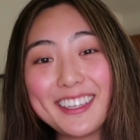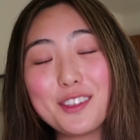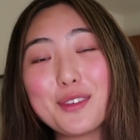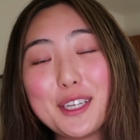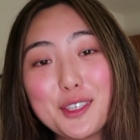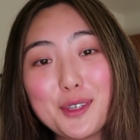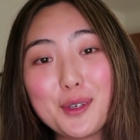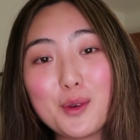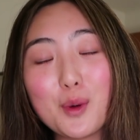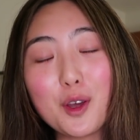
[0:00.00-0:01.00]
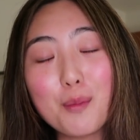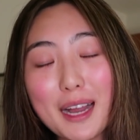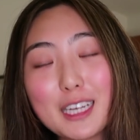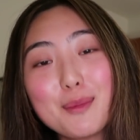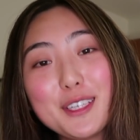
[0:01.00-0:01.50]
it's Rachel. Welcome
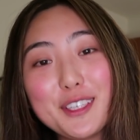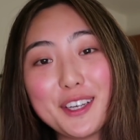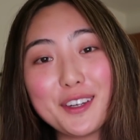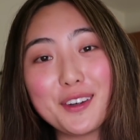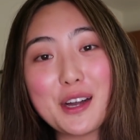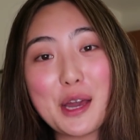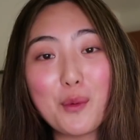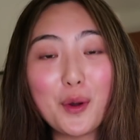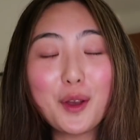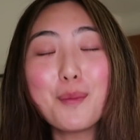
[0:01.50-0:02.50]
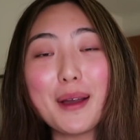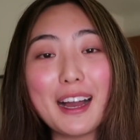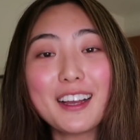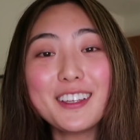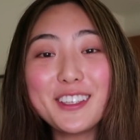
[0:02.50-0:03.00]
back to my channel and welcome
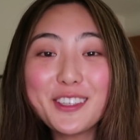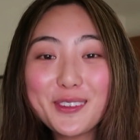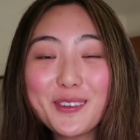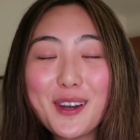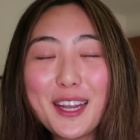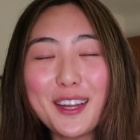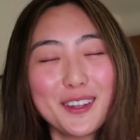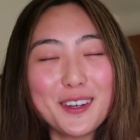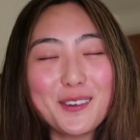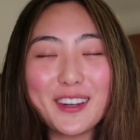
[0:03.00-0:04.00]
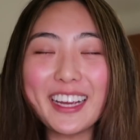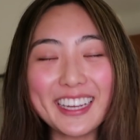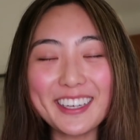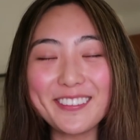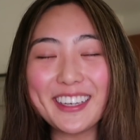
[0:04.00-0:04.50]
back to another What I
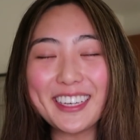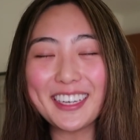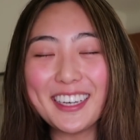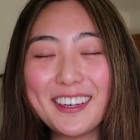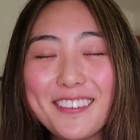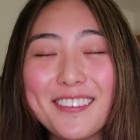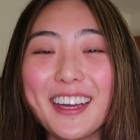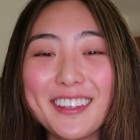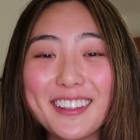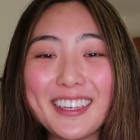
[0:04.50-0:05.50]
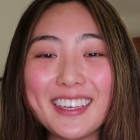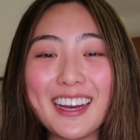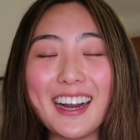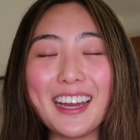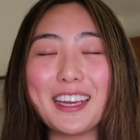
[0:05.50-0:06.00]
Eat in a Week. Finally,
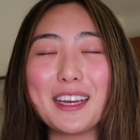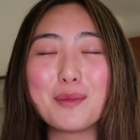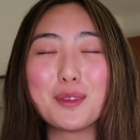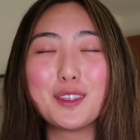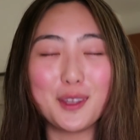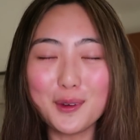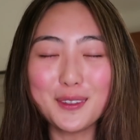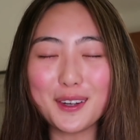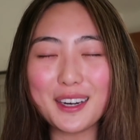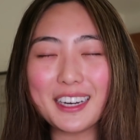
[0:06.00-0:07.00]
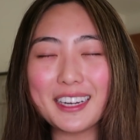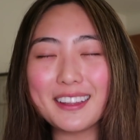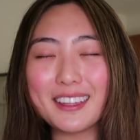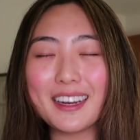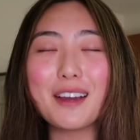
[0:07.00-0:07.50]
I am so sorry
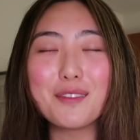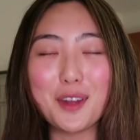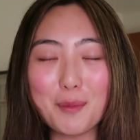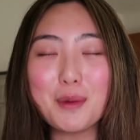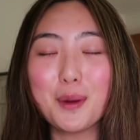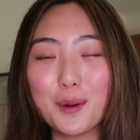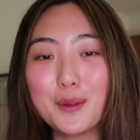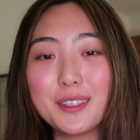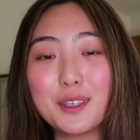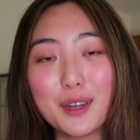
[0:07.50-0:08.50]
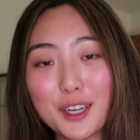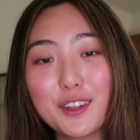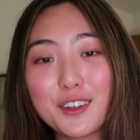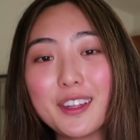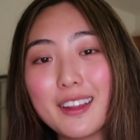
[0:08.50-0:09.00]
that I have not been posting
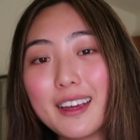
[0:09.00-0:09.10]
regularly